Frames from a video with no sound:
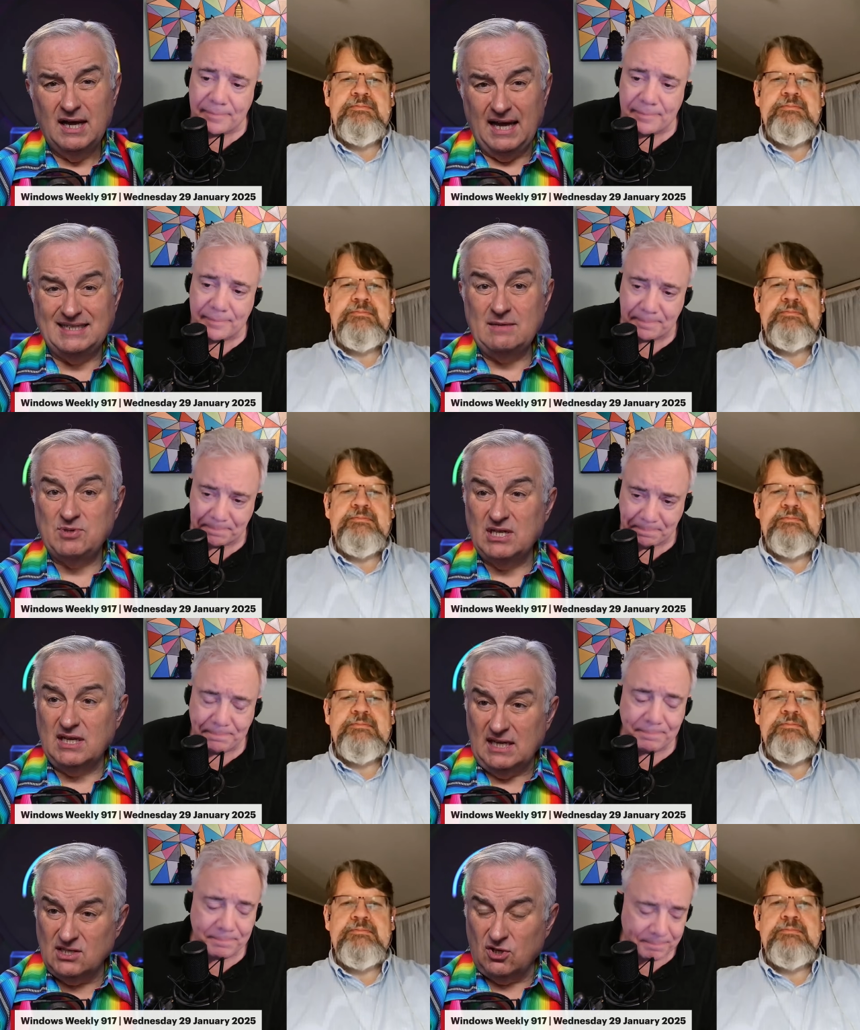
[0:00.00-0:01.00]
Speaker 1: And mm-hmm. DeepSeek
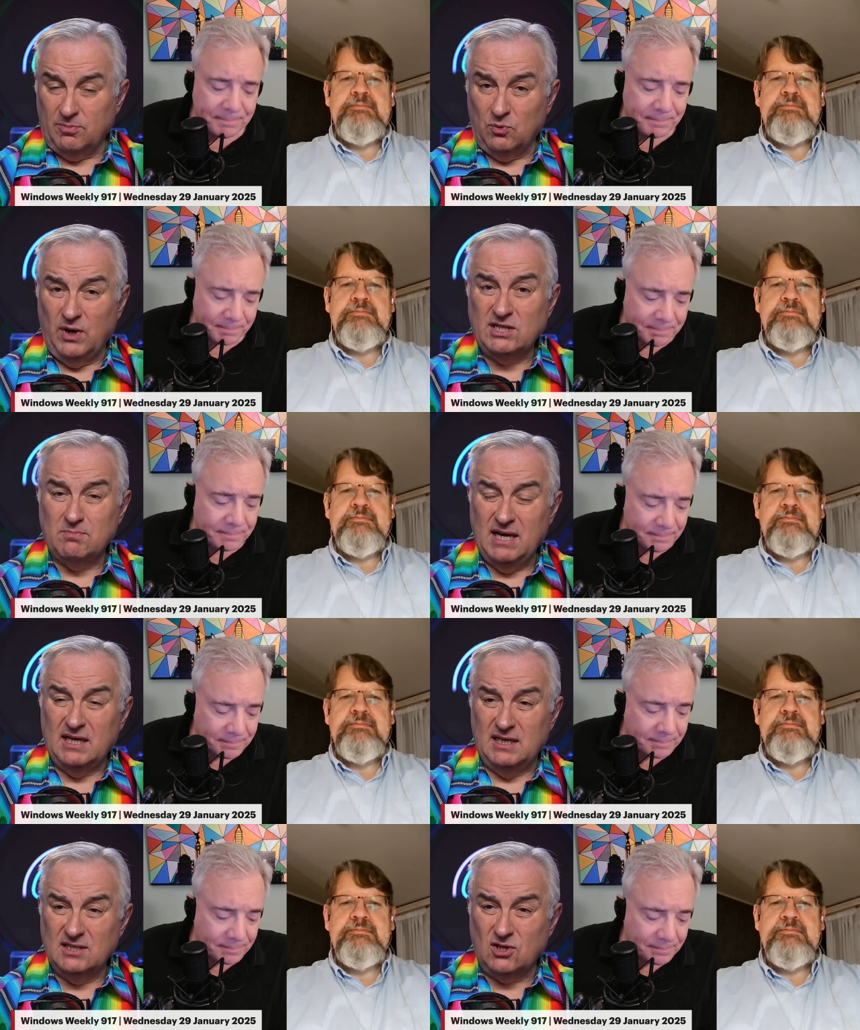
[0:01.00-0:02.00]
mm -hmm. is open weights,
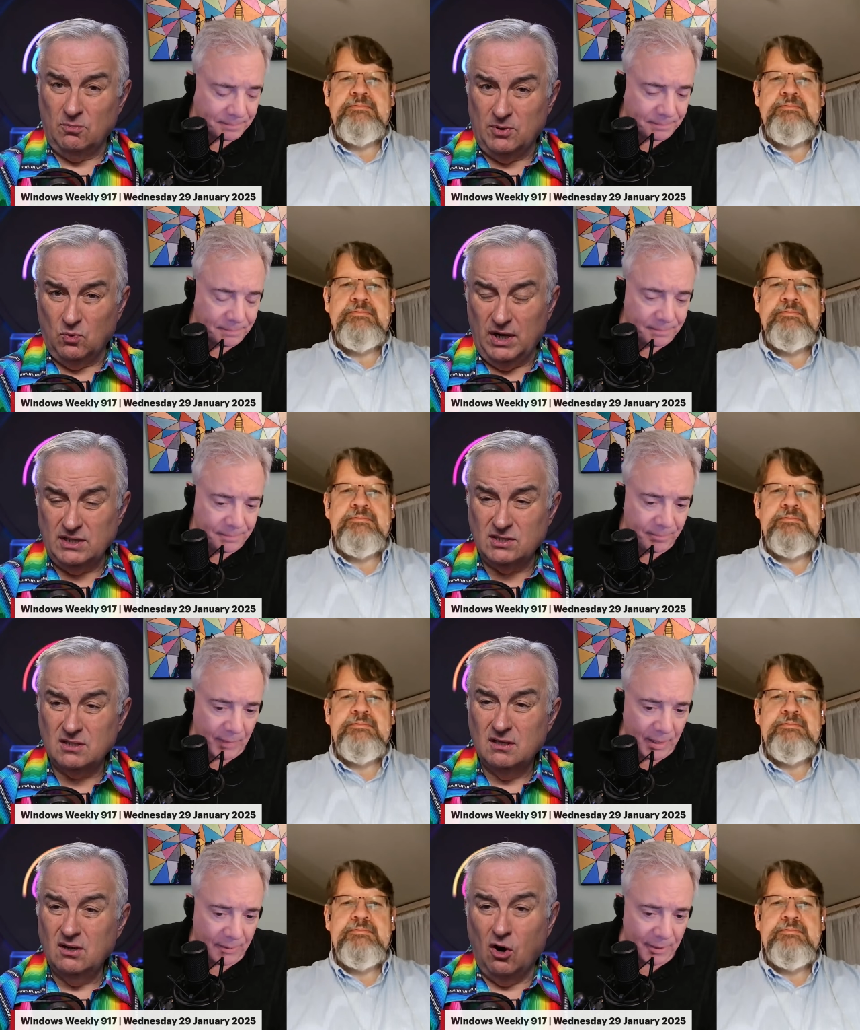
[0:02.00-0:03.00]
Meta is open
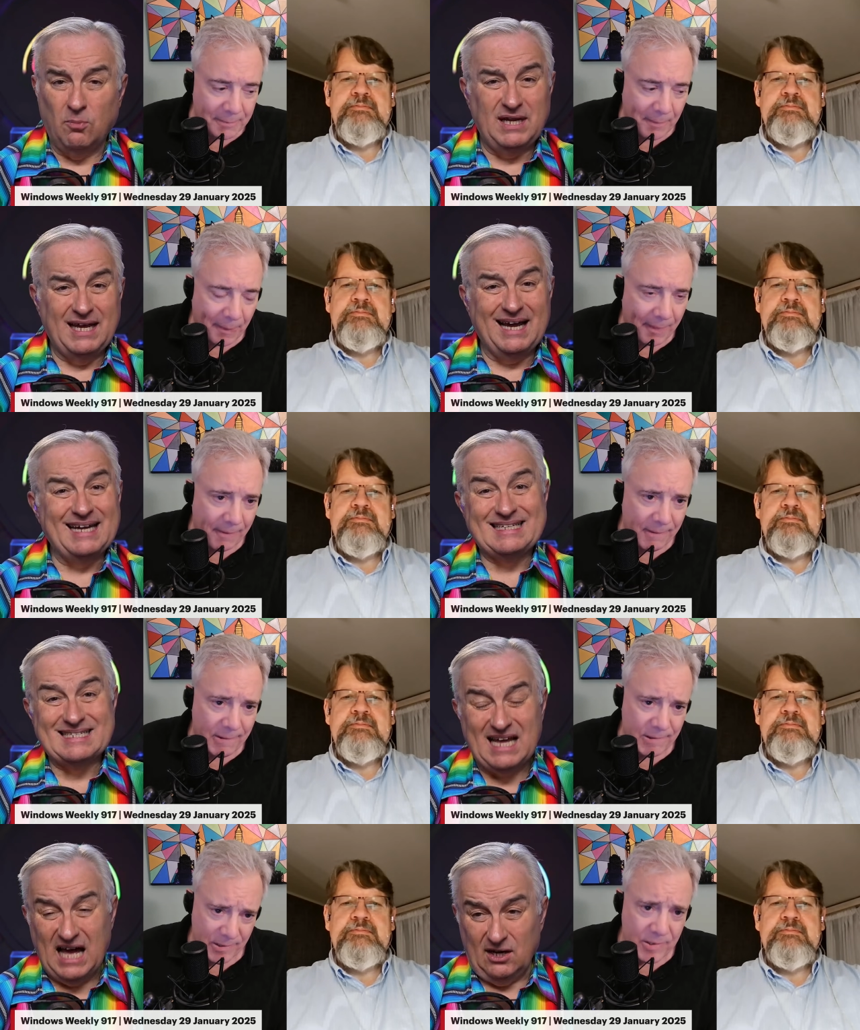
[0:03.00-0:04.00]
weights, right. OpenAI
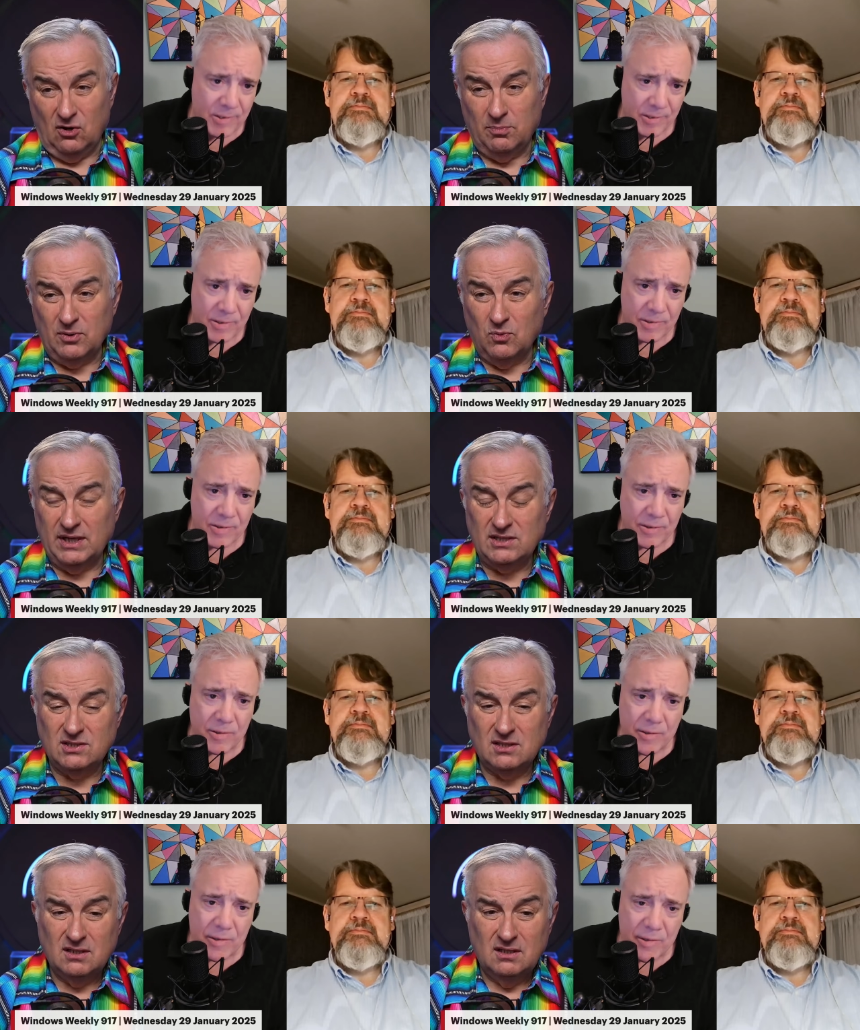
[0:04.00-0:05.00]
is not open
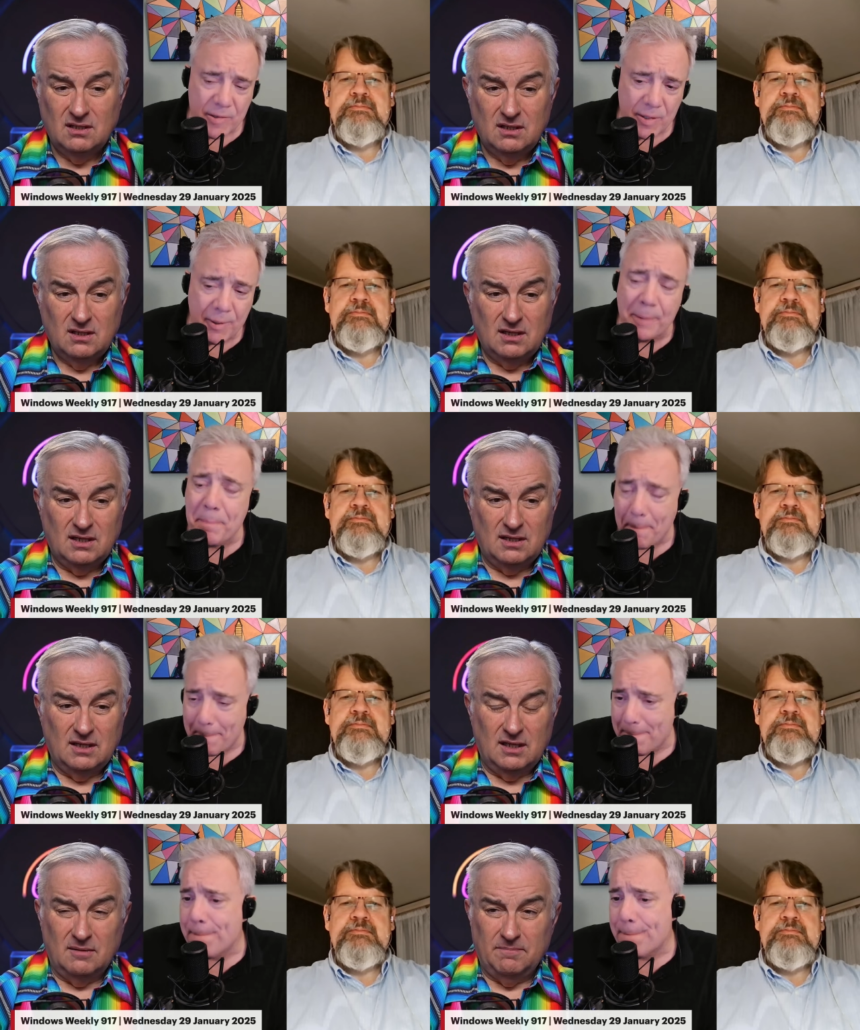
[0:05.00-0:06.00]
weights. Okay.
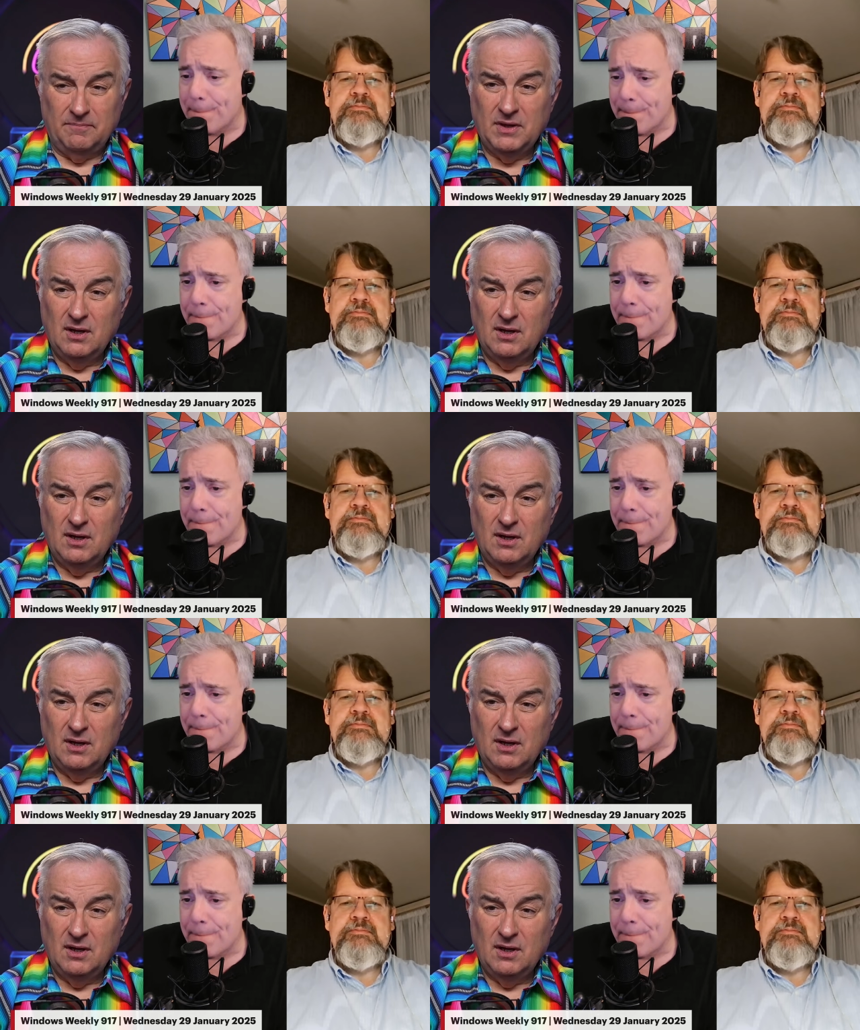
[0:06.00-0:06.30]
Um,